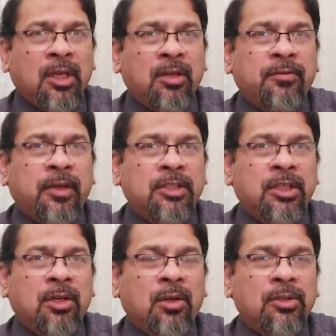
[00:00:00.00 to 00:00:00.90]

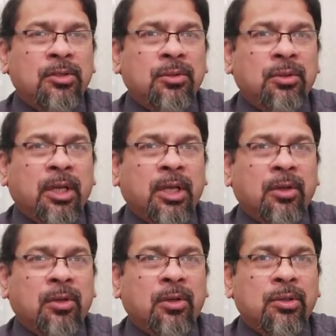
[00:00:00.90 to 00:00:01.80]
Infection also
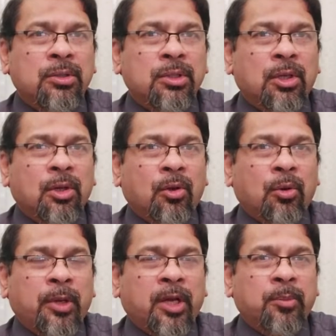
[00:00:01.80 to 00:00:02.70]
can cause
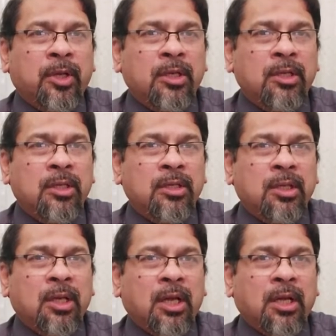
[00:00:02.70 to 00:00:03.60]
low back pain,
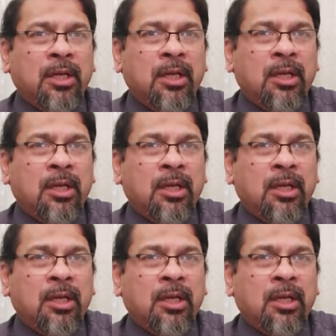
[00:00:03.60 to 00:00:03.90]
like